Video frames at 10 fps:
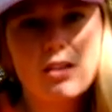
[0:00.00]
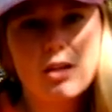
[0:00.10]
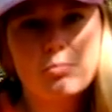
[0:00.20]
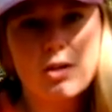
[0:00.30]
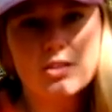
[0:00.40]

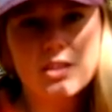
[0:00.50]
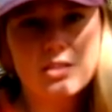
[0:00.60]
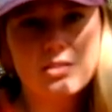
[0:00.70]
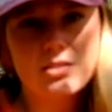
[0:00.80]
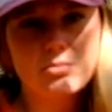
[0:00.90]
like bald
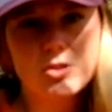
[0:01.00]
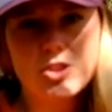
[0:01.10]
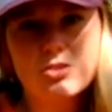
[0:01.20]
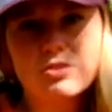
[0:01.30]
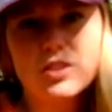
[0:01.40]
eagles, which
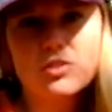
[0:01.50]
use the